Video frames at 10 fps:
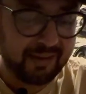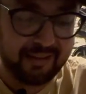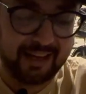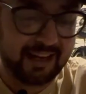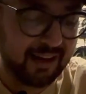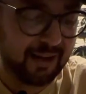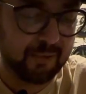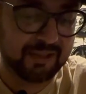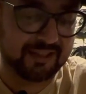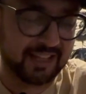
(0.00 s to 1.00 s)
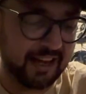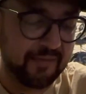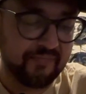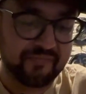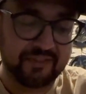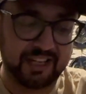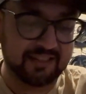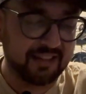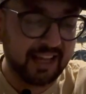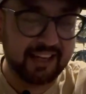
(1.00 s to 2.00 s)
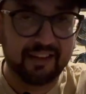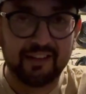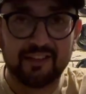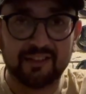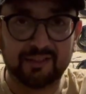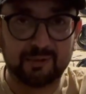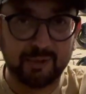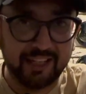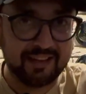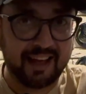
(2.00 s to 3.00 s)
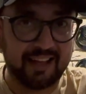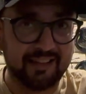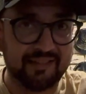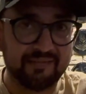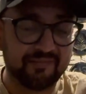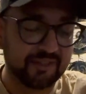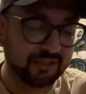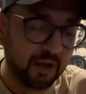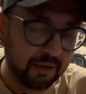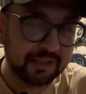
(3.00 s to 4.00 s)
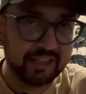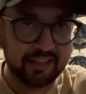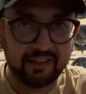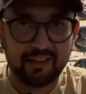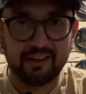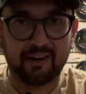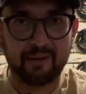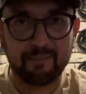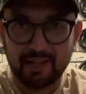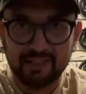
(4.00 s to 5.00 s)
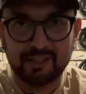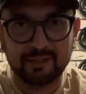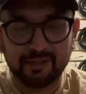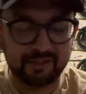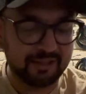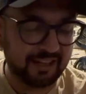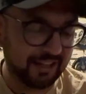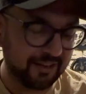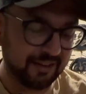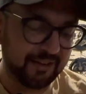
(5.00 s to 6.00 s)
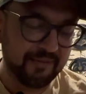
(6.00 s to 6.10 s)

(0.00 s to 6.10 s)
like I always say, just like sweet and salty are meant to go together,